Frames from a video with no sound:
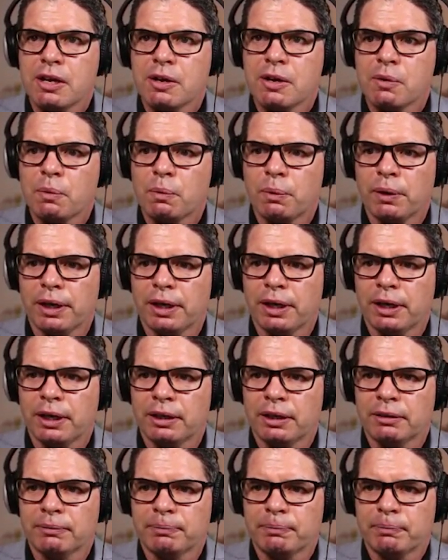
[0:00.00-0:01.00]

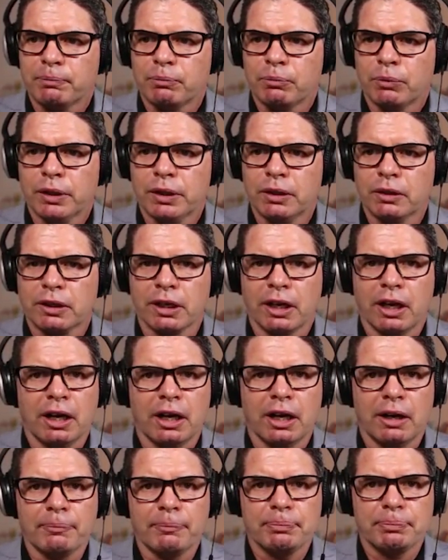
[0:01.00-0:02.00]
When we look at
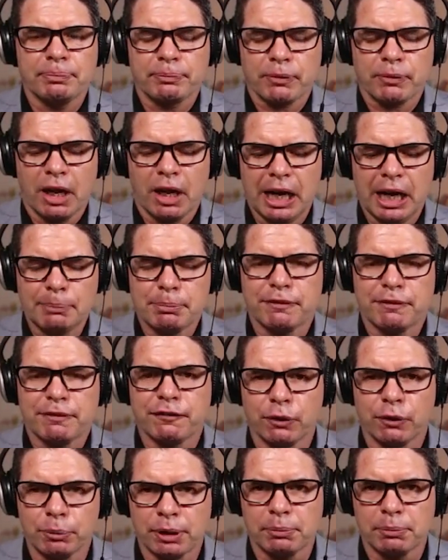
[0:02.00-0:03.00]

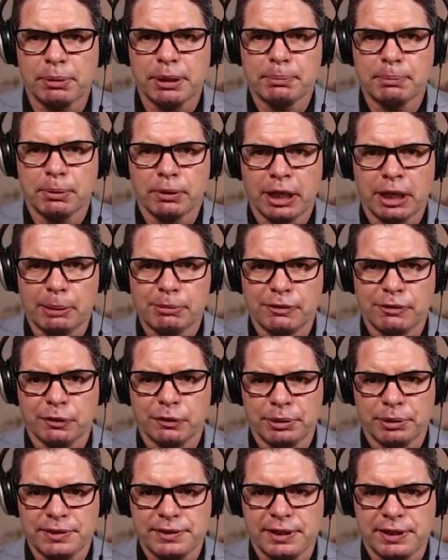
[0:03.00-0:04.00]
high-performing people and
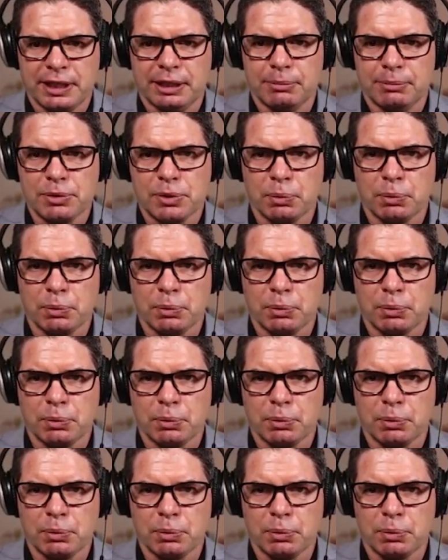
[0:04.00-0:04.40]
high-performing teams,